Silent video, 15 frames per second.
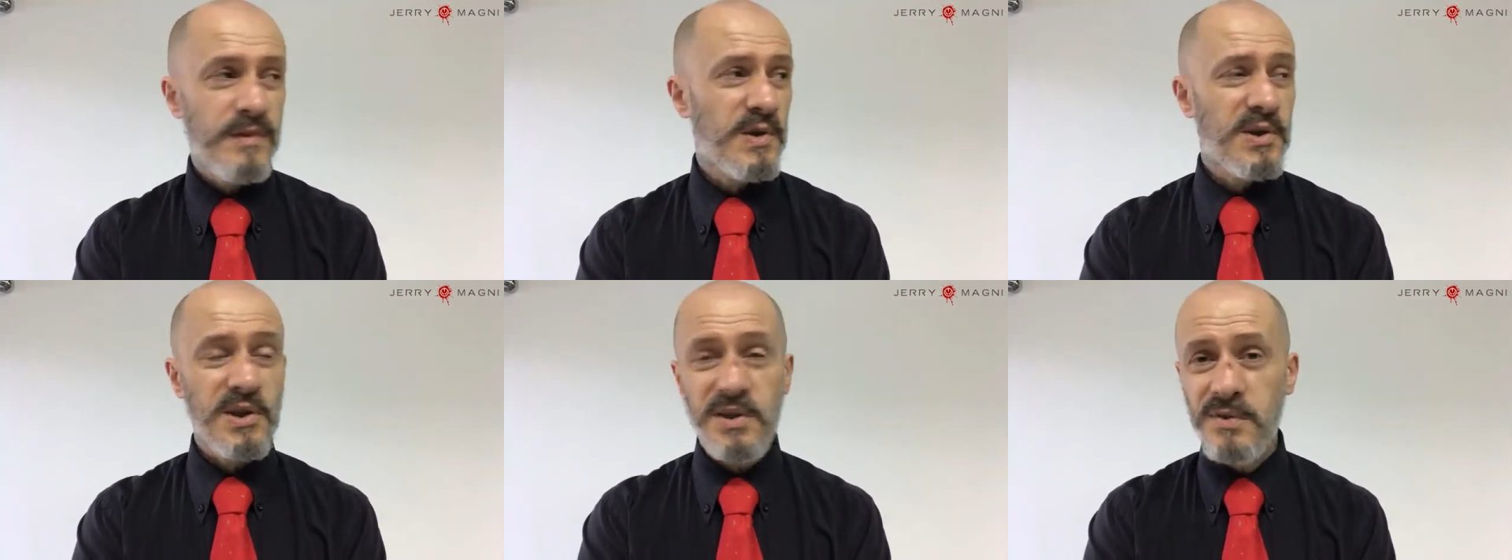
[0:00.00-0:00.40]

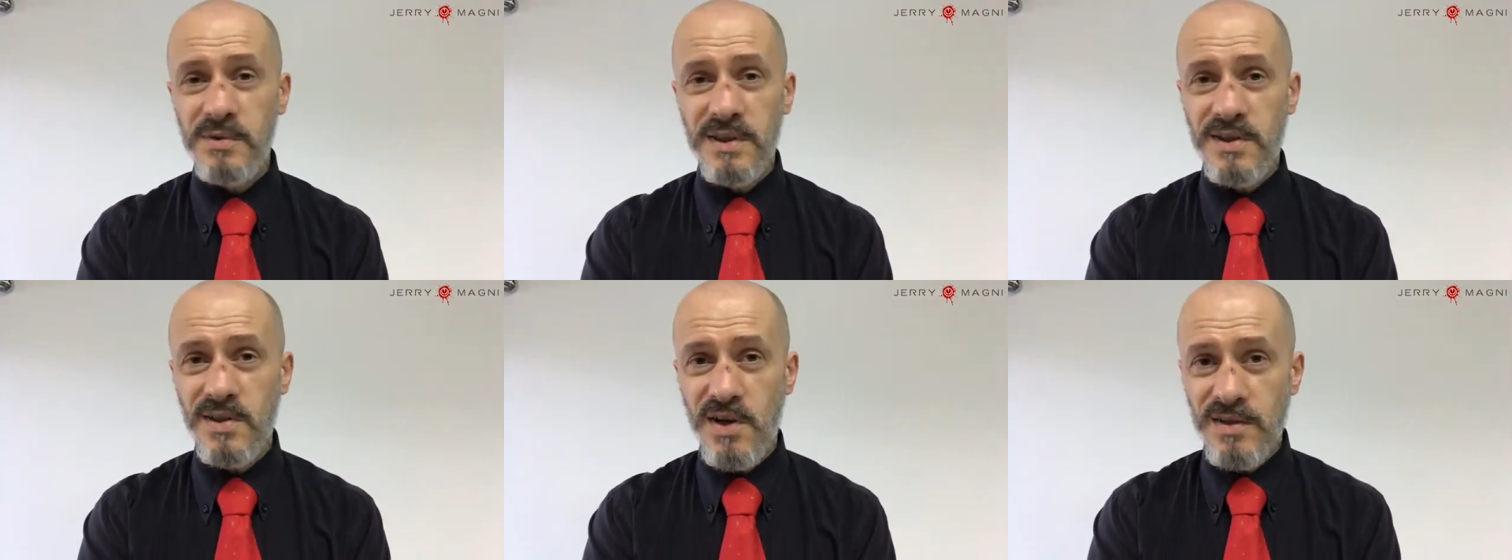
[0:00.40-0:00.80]
your tattoo
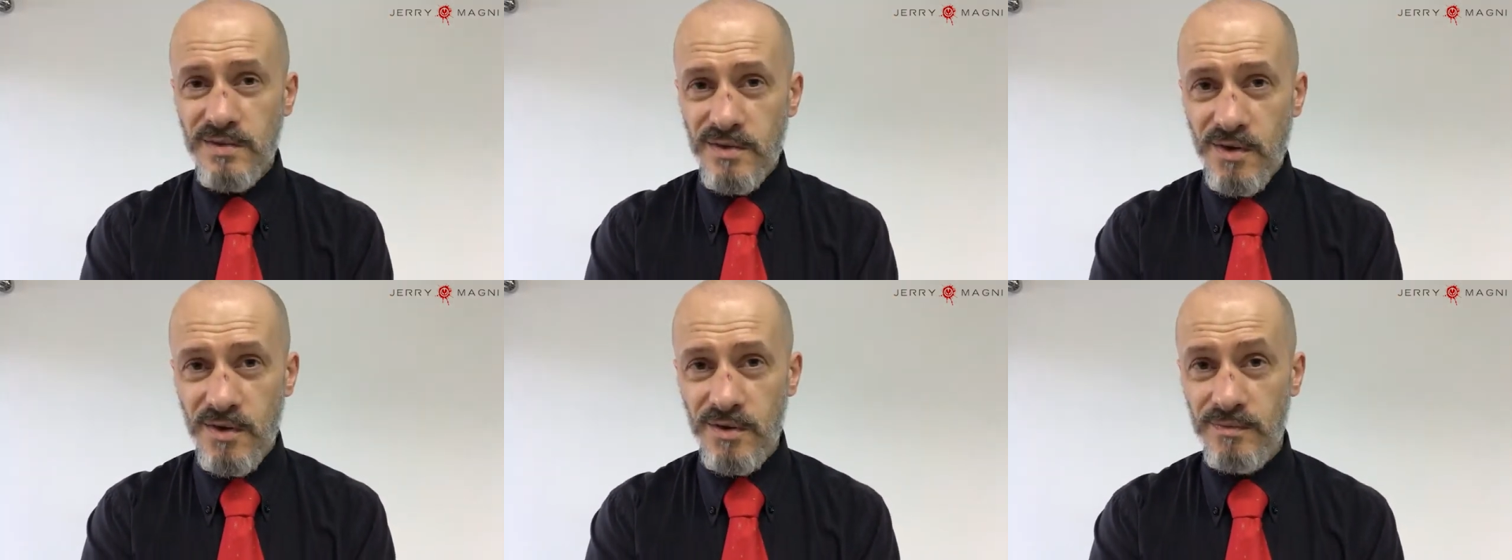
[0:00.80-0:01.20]
is not
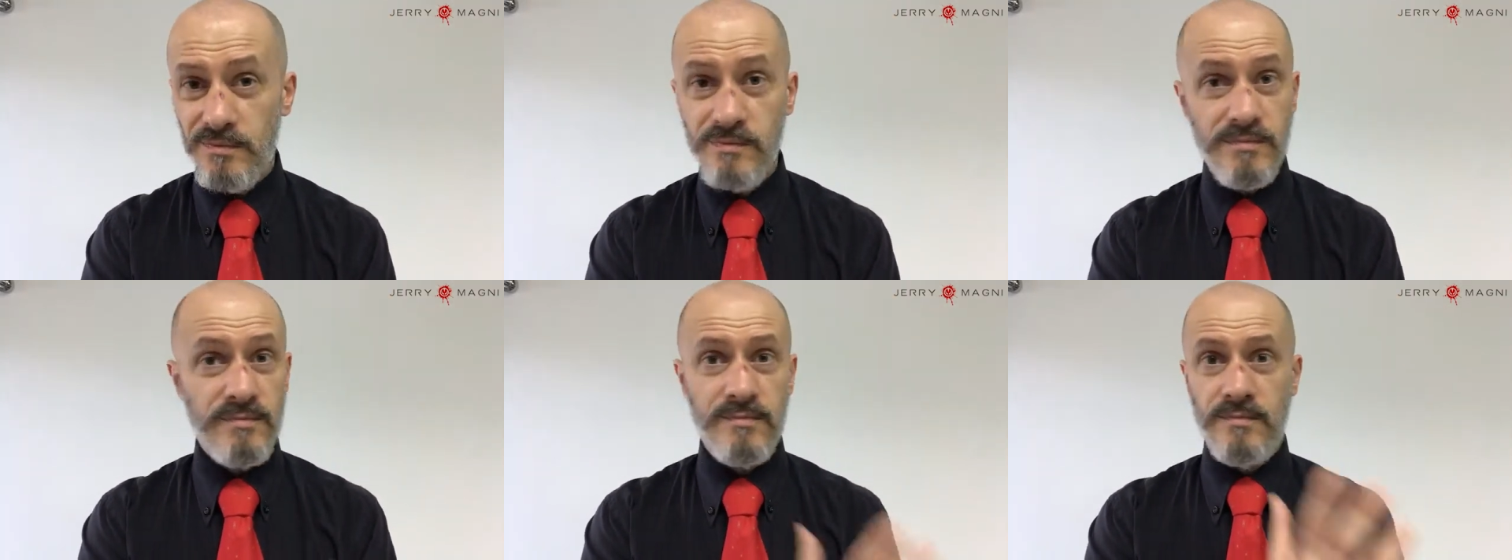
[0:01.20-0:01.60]
so
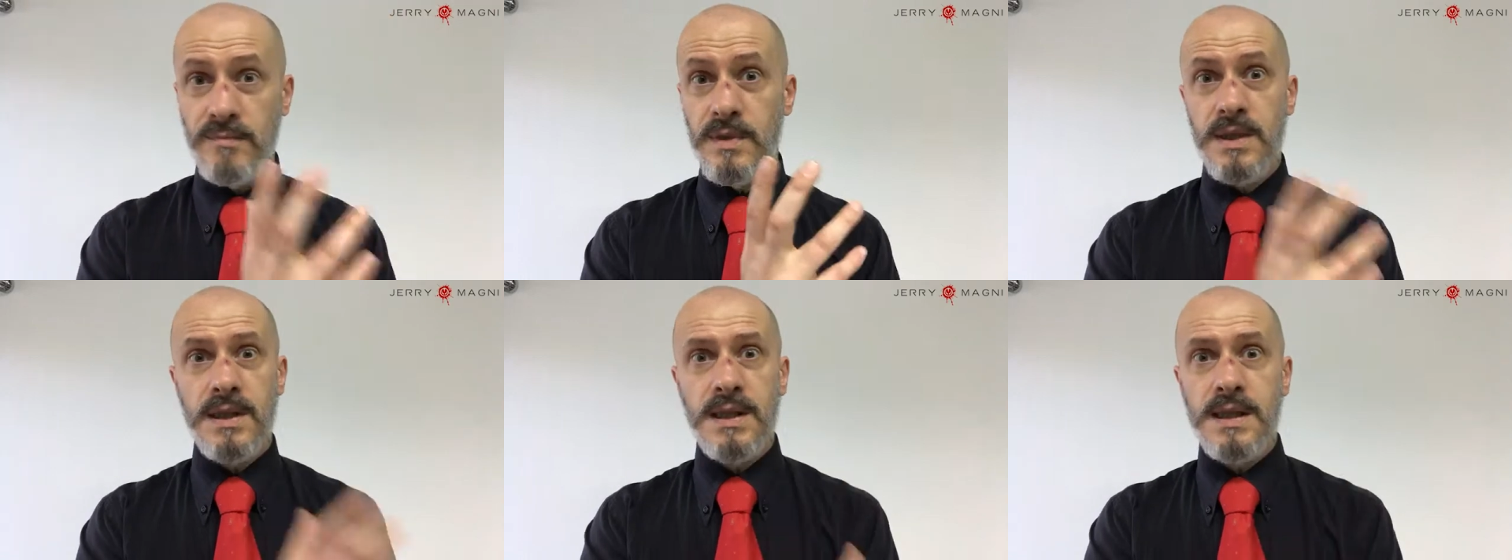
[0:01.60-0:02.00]

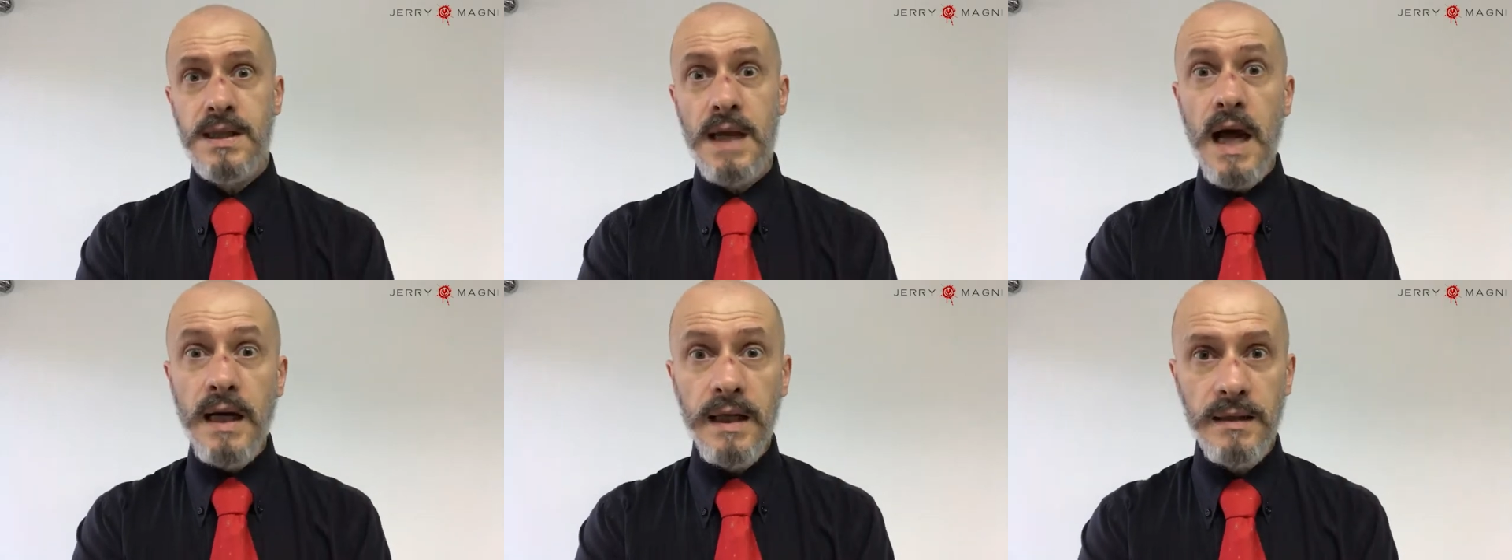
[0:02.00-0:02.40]

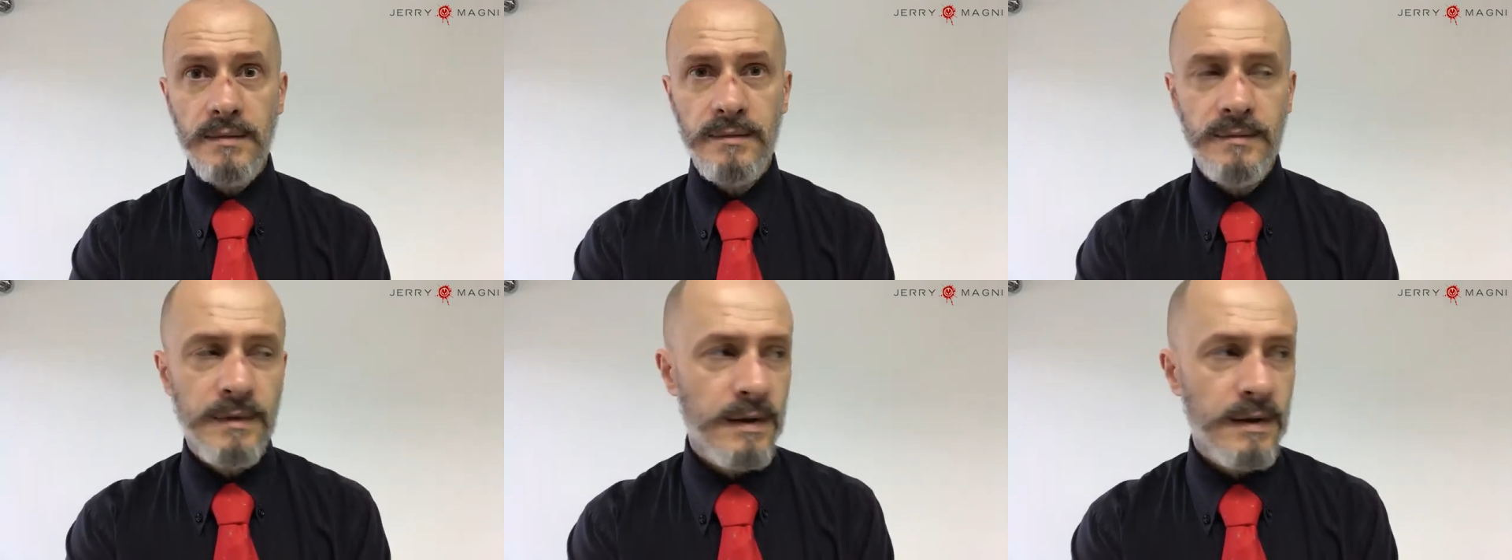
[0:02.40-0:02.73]
stunning.